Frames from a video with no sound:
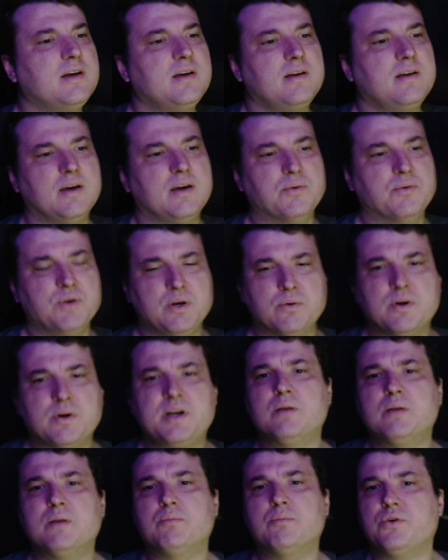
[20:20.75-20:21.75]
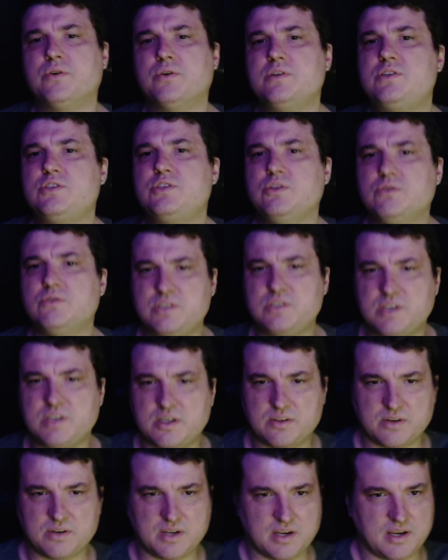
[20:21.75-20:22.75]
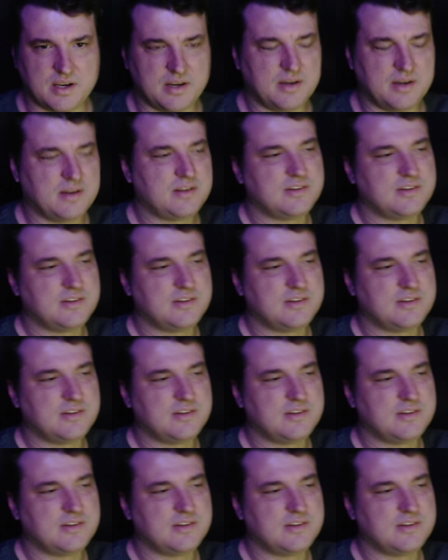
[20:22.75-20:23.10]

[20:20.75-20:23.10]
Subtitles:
And when you run out of bullets, use the other gun.